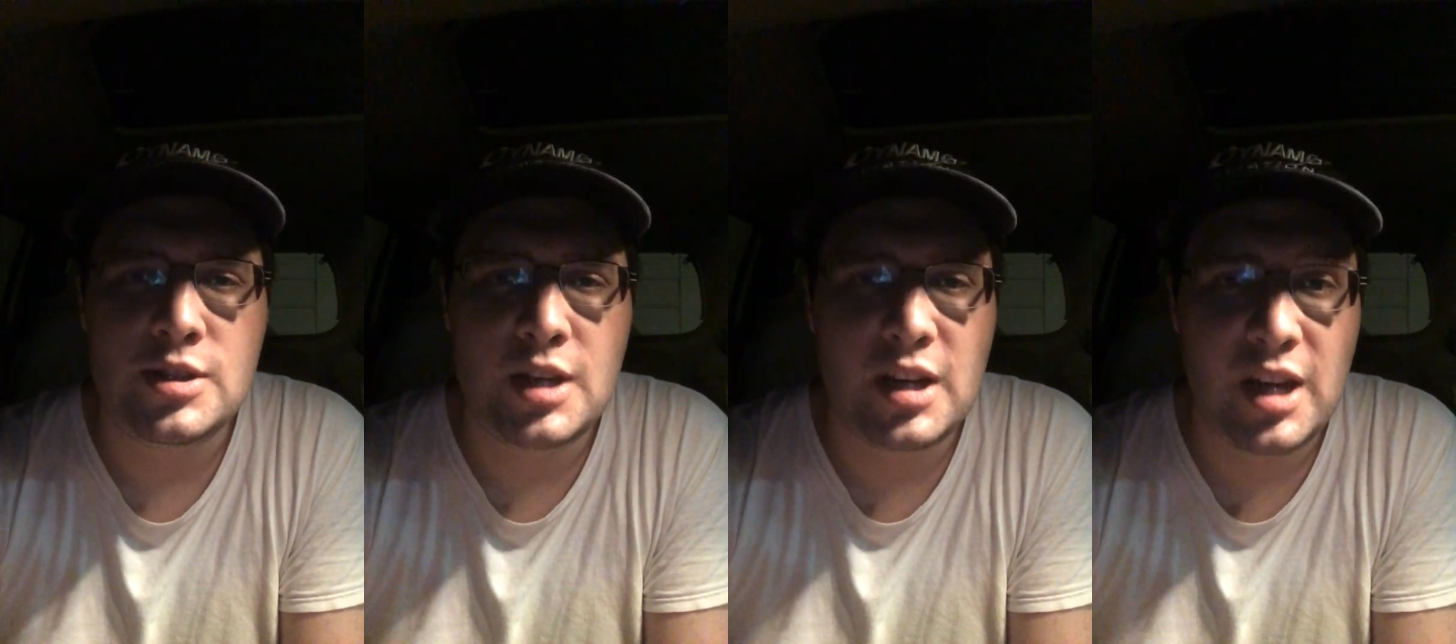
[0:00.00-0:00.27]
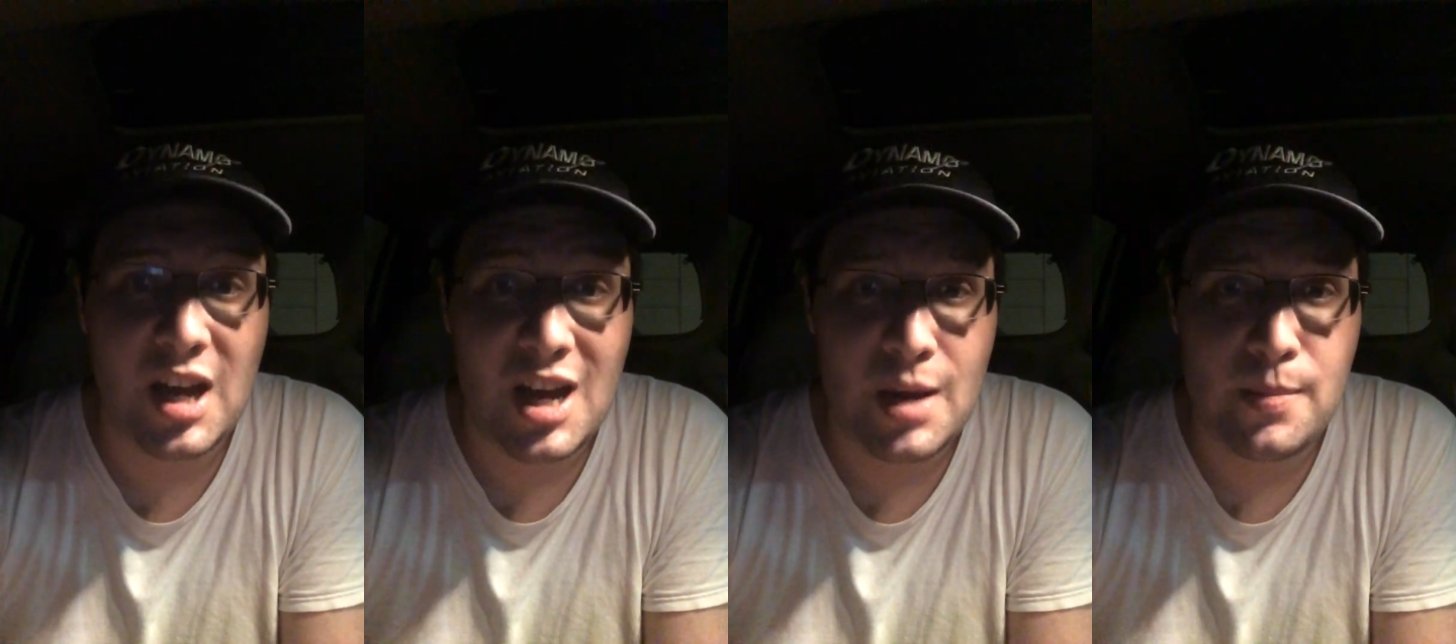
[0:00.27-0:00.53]
that
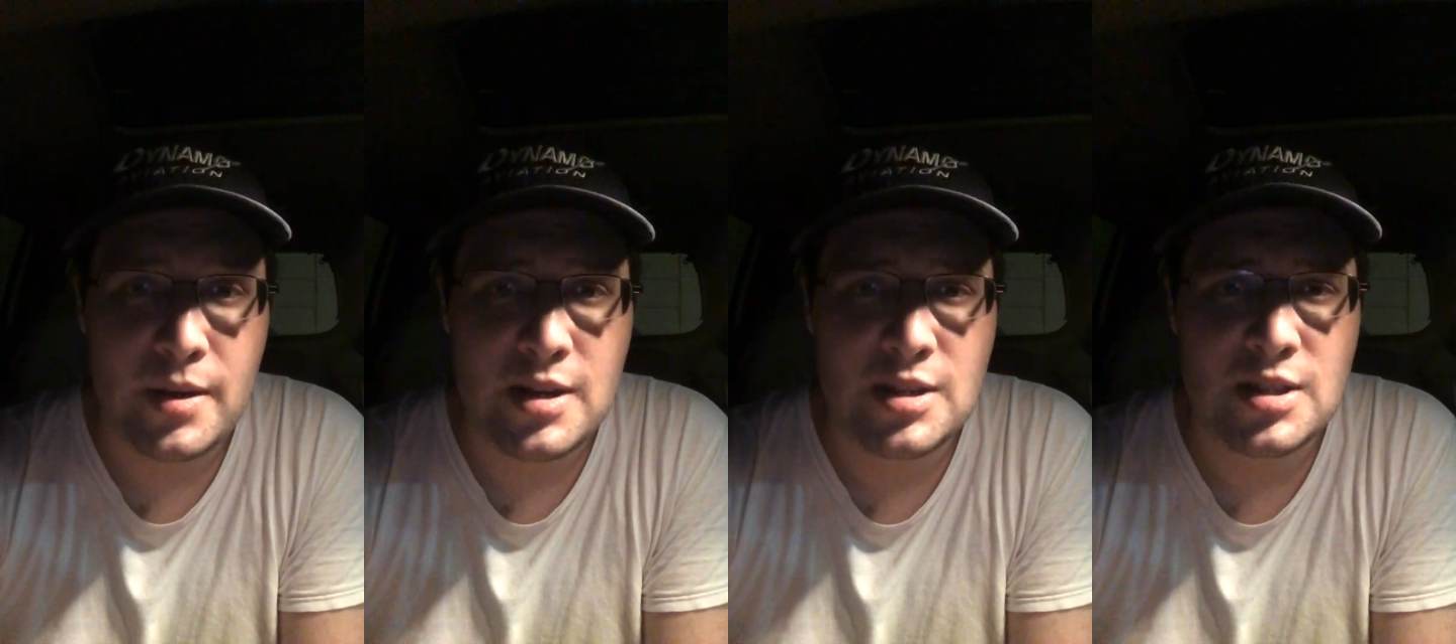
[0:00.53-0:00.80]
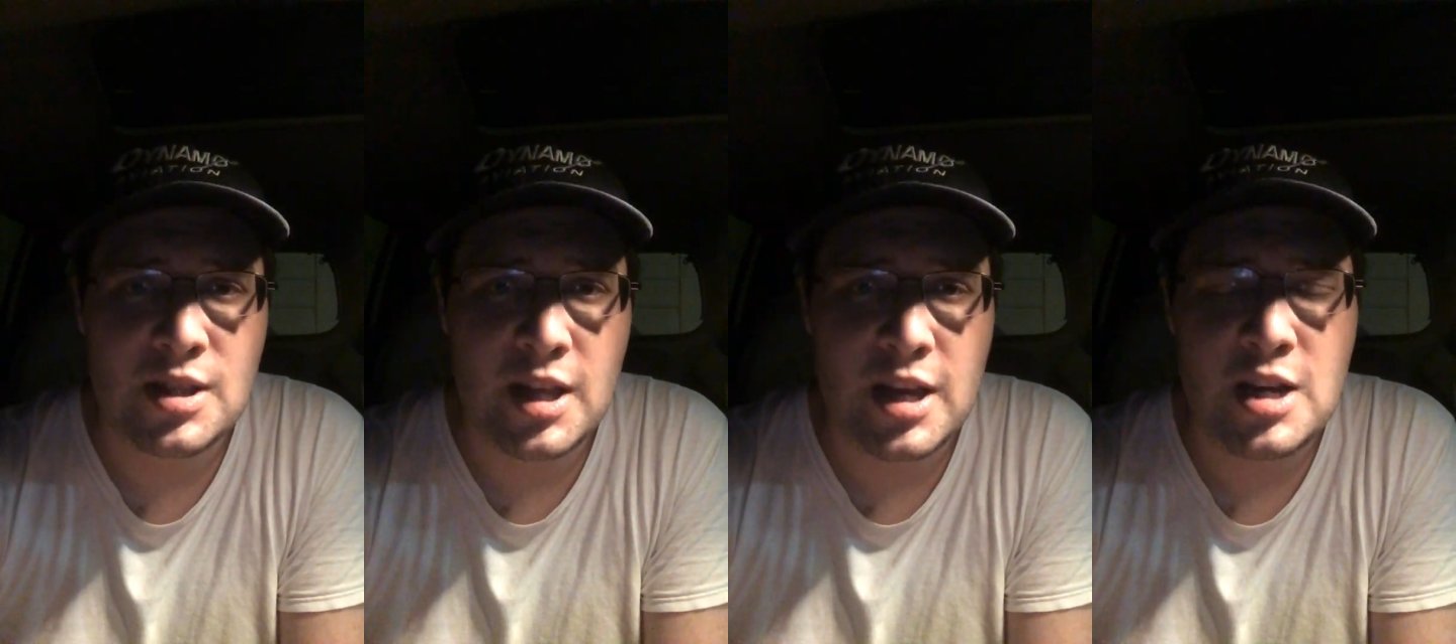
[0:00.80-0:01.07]
happens,
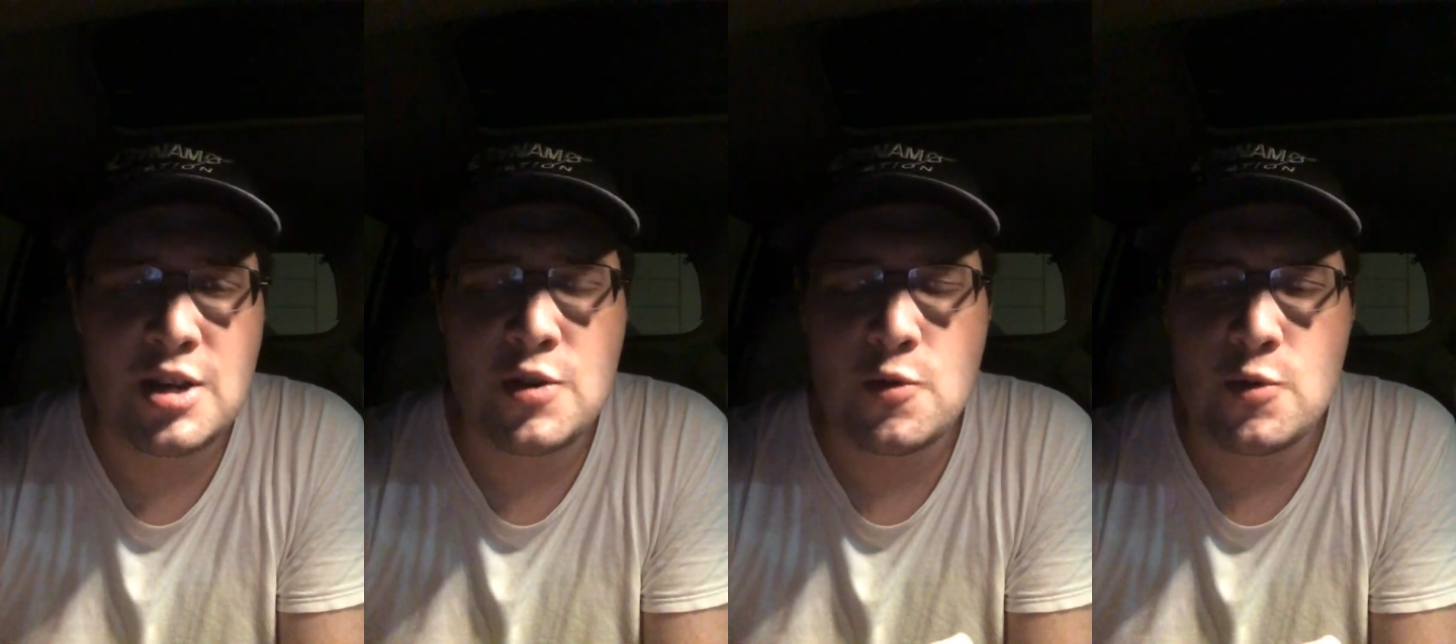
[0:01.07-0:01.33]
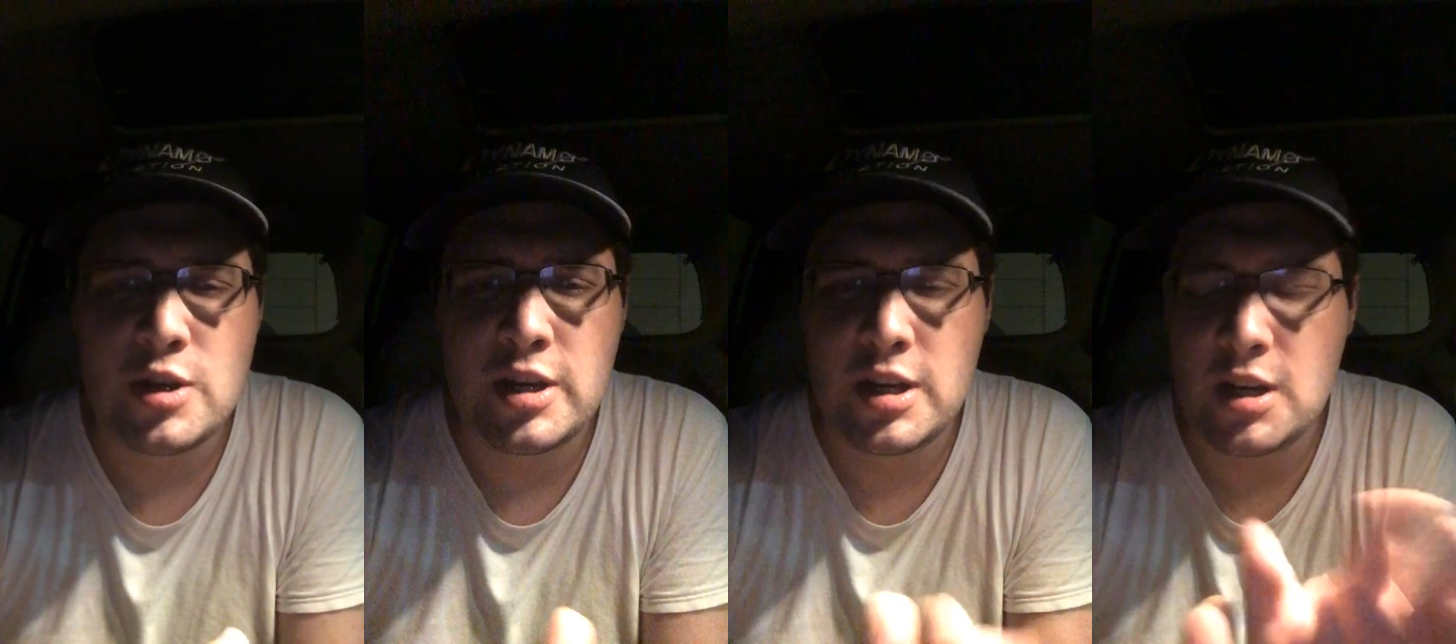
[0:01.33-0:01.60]
then you
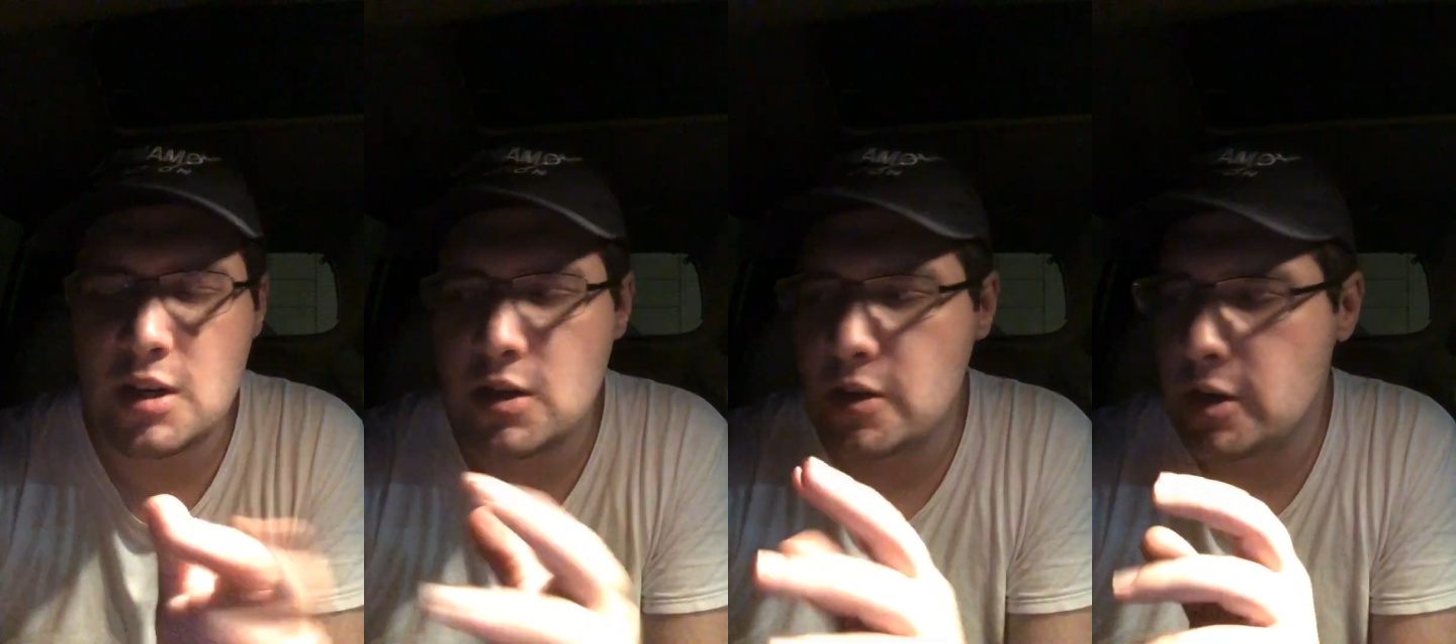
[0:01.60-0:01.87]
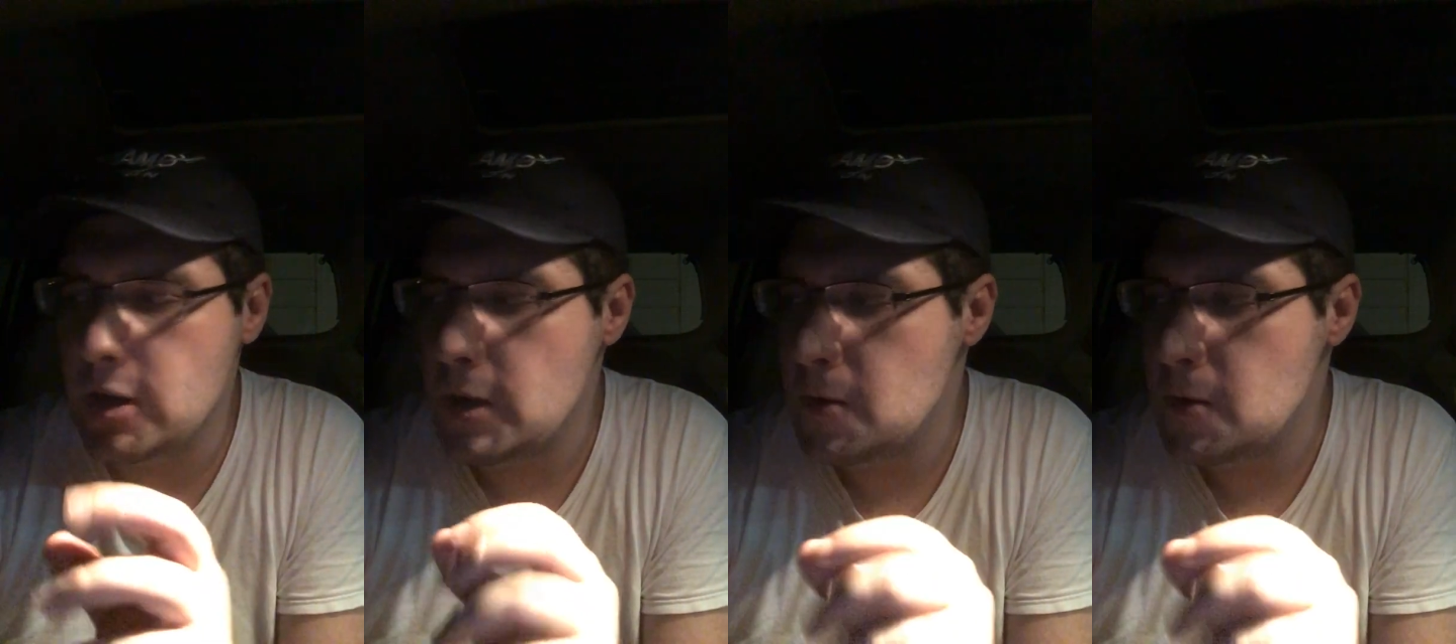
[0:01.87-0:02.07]
can